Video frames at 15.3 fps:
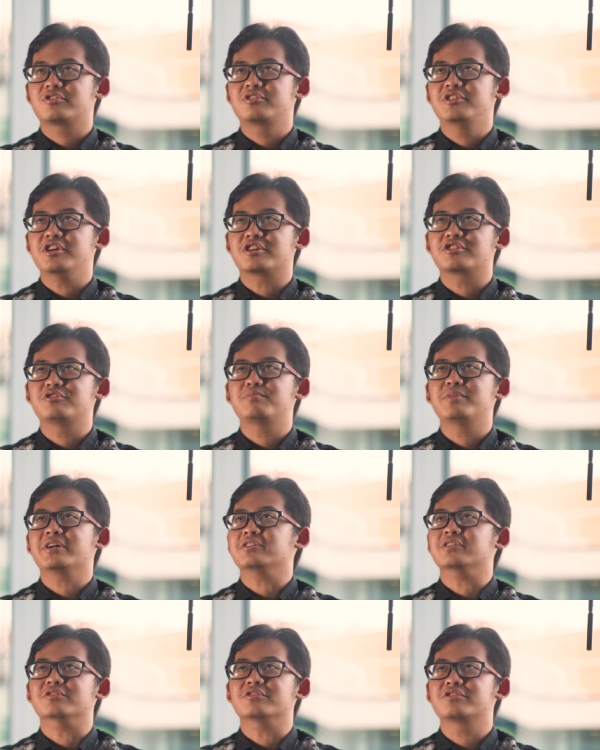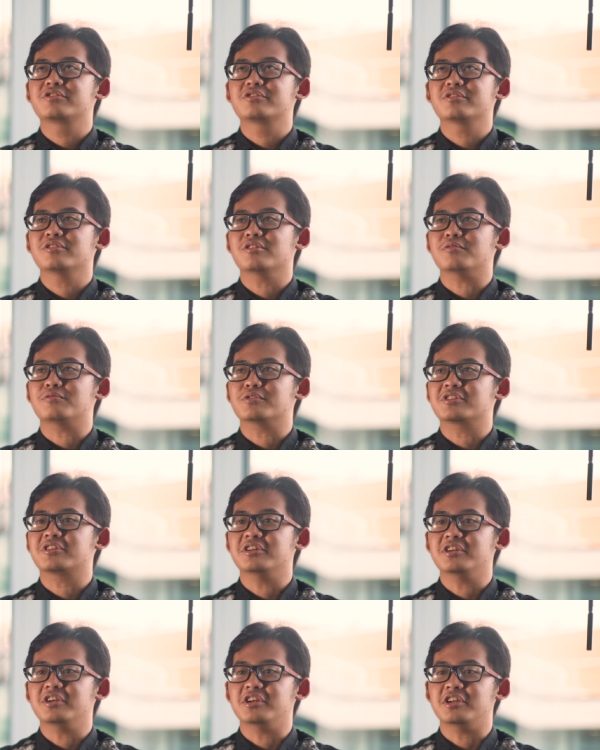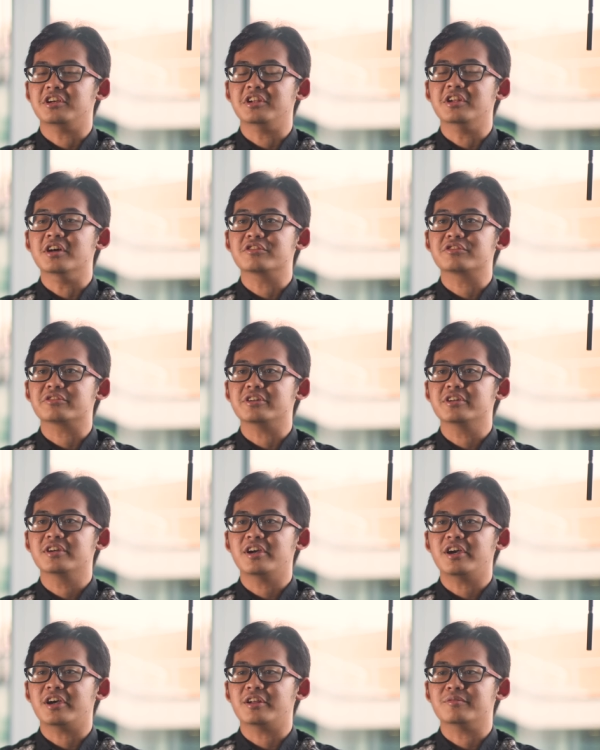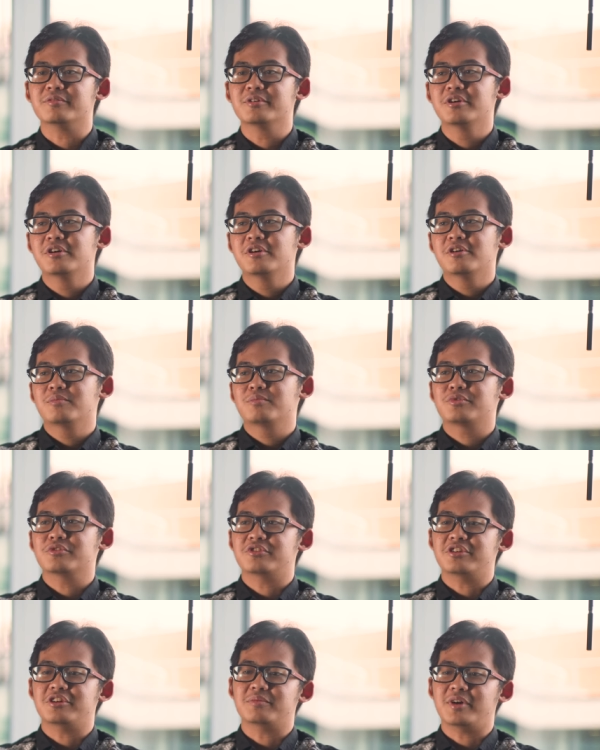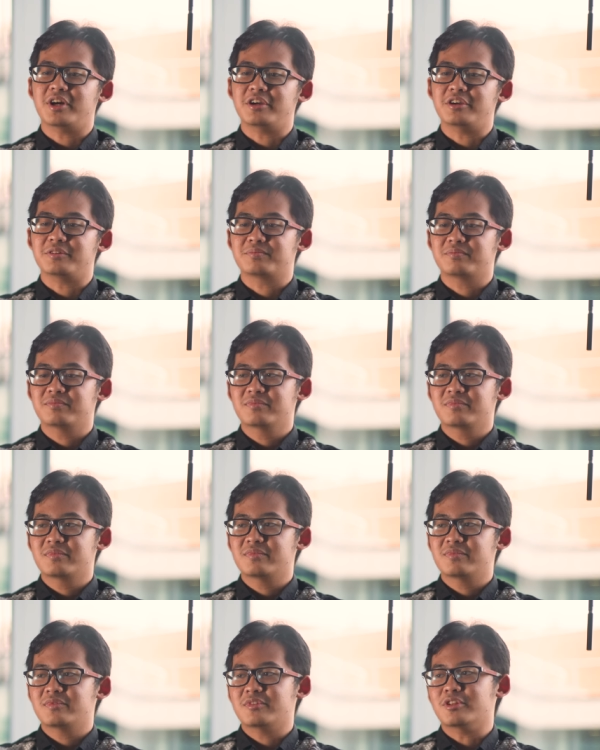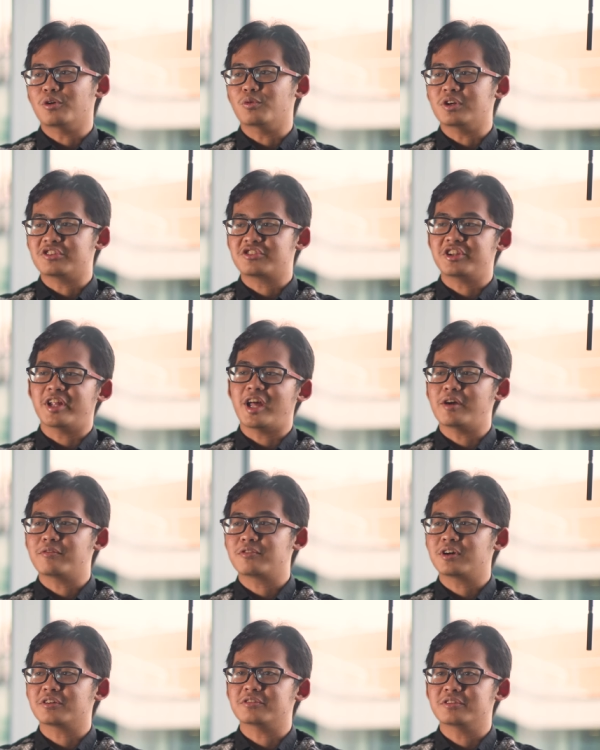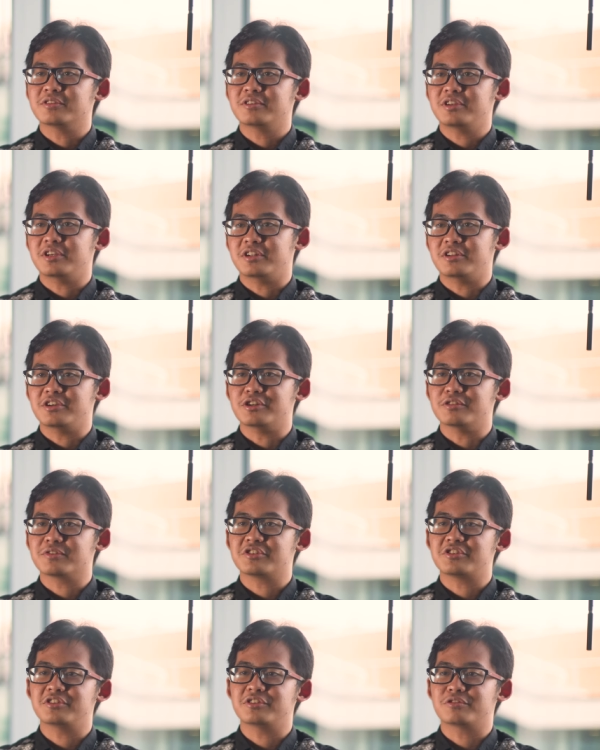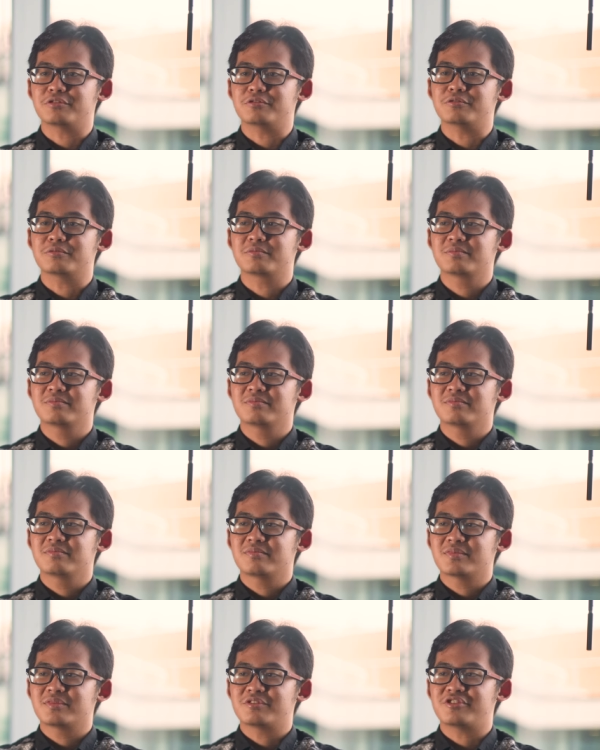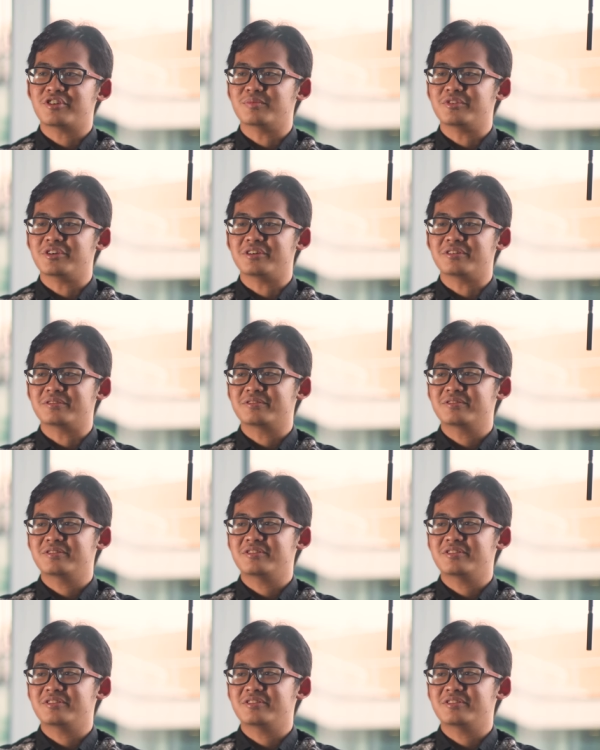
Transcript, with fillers: the experience of working in industry and putting my knowledge that I have learned in the university through something